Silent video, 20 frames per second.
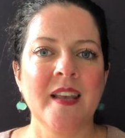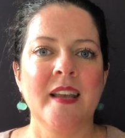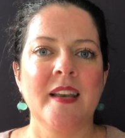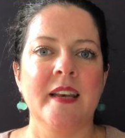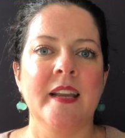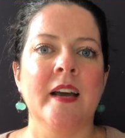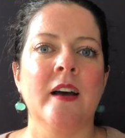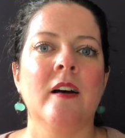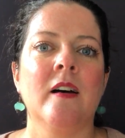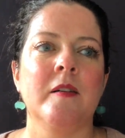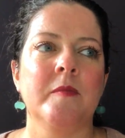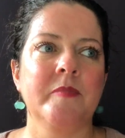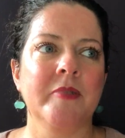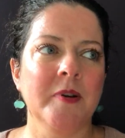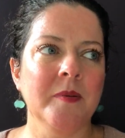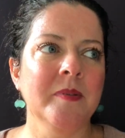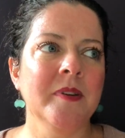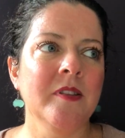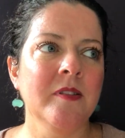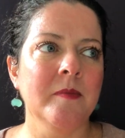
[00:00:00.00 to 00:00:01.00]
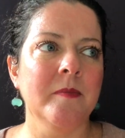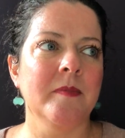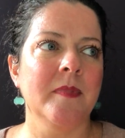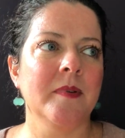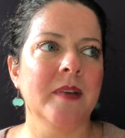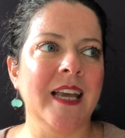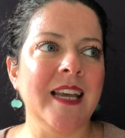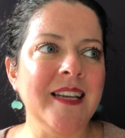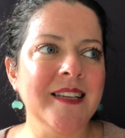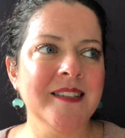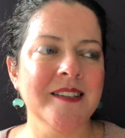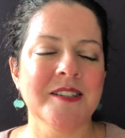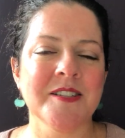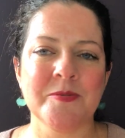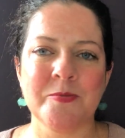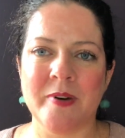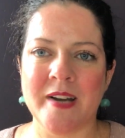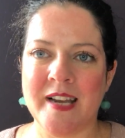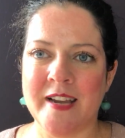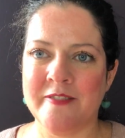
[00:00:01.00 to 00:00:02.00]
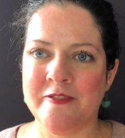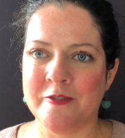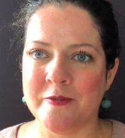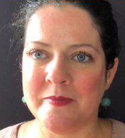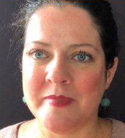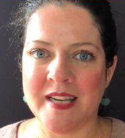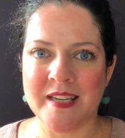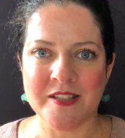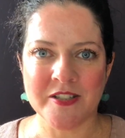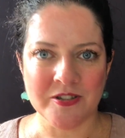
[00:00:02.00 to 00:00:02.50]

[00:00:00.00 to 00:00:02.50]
Now, probably the easiest way for me